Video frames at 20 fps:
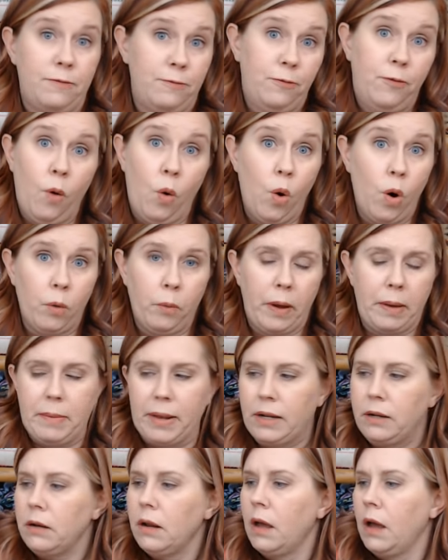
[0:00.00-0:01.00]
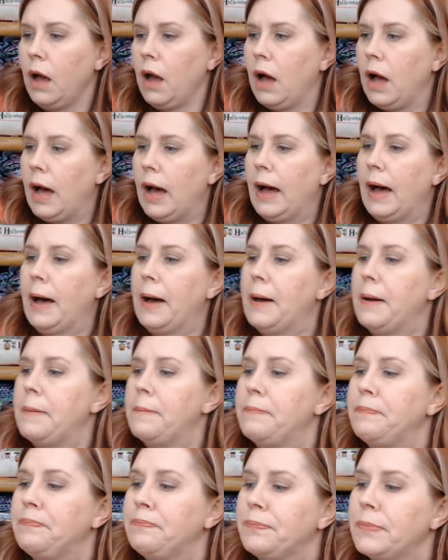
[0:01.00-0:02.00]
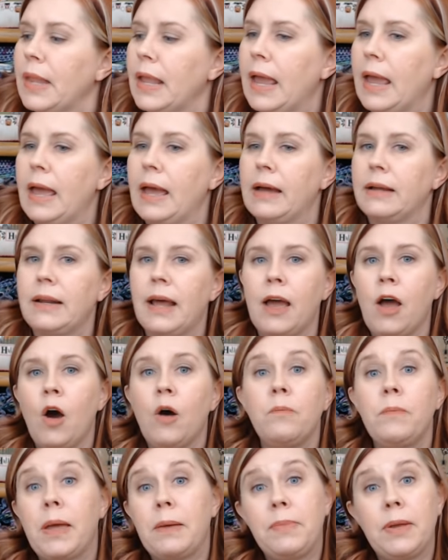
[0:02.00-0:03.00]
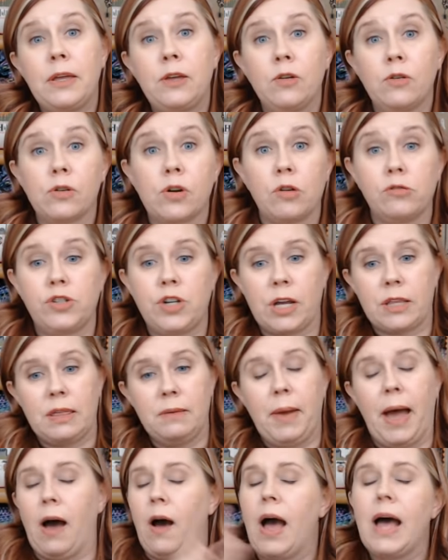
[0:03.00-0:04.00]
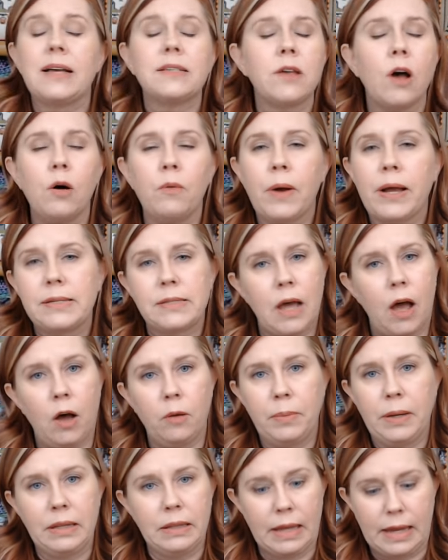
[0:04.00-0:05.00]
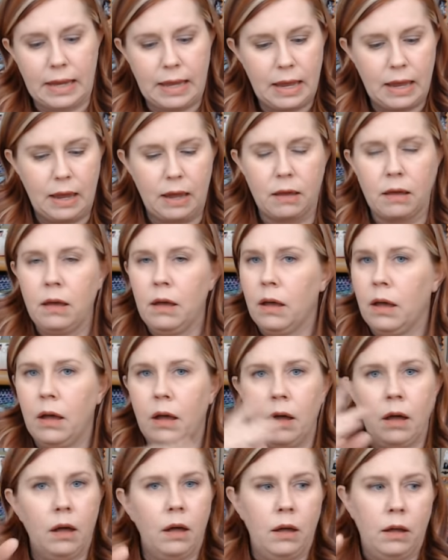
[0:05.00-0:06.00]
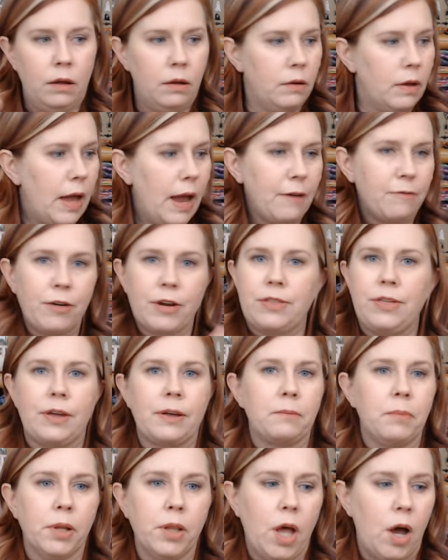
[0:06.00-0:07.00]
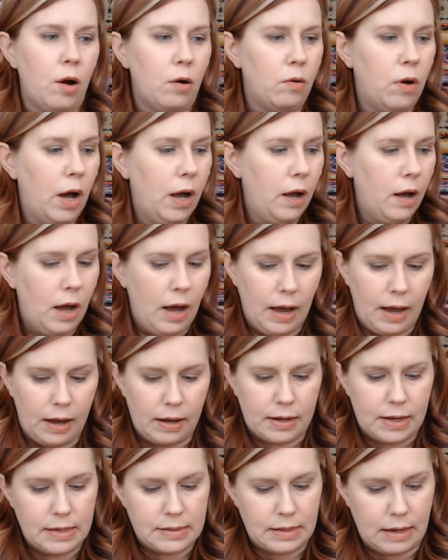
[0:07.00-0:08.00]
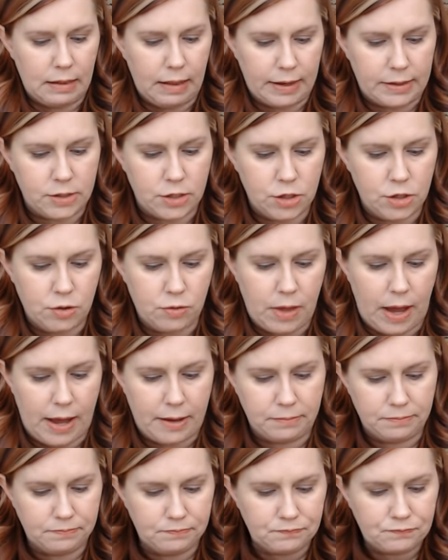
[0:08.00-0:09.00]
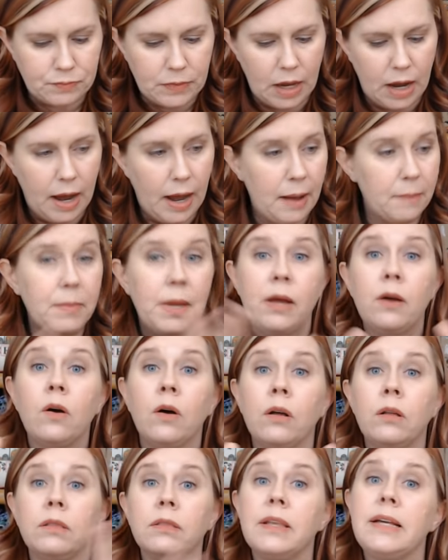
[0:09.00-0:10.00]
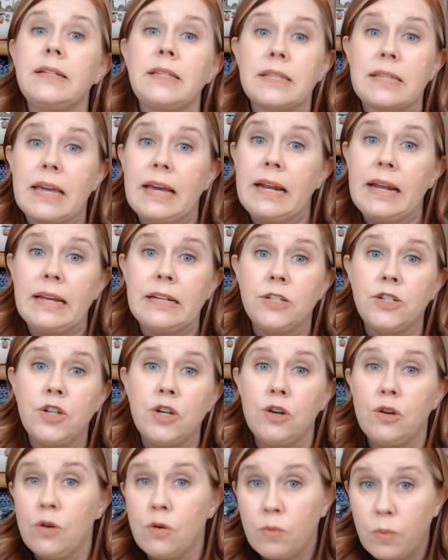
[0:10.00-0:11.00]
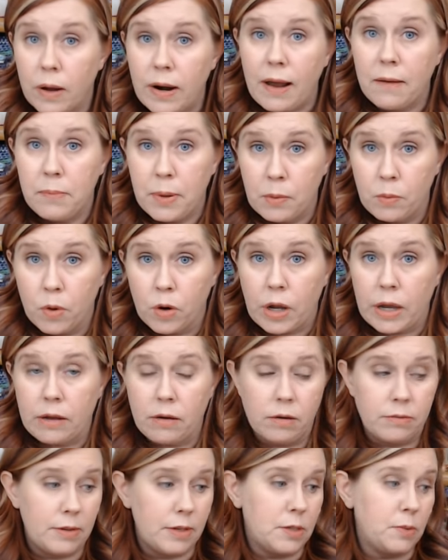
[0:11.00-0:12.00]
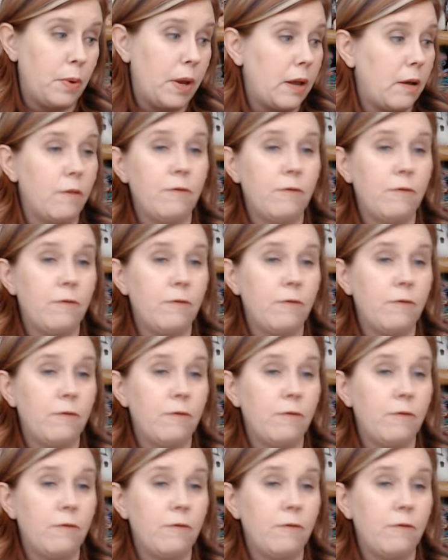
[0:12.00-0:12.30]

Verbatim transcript: four women, um, and I hope maybe you'll go check them out. As always, I'll be linking everything below because uh, I like to do that. Um, let's get into what I've been working on this week.